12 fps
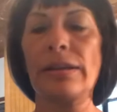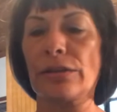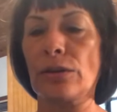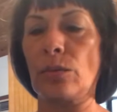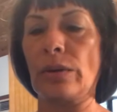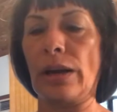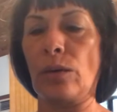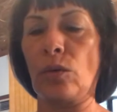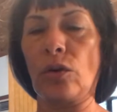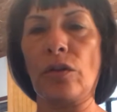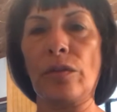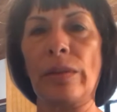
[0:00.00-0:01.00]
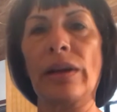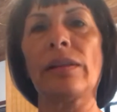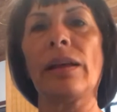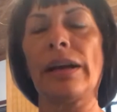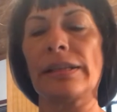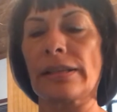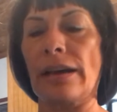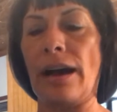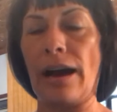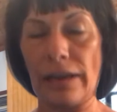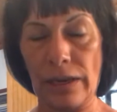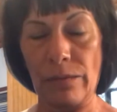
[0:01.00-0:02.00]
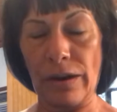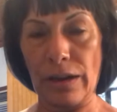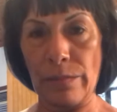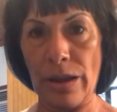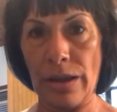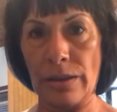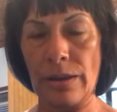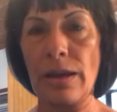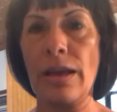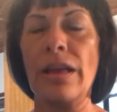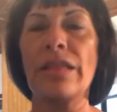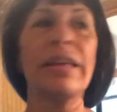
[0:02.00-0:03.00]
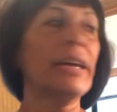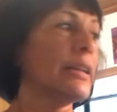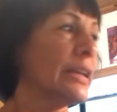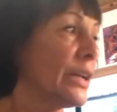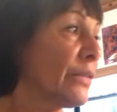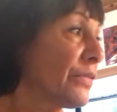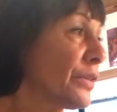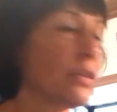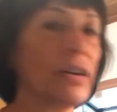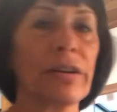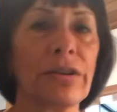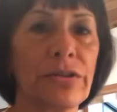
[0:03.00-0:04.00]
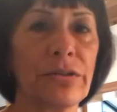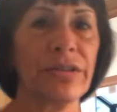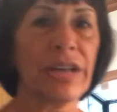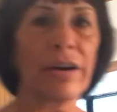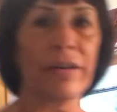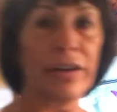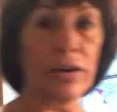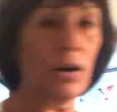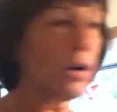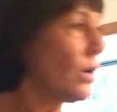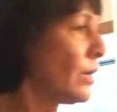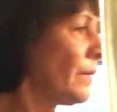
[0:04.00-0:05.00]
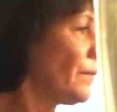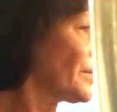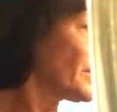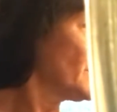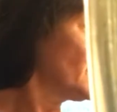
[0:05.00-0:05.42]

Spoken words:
So when I work with my clients, I highly recommend that if they're going to do dairy at all,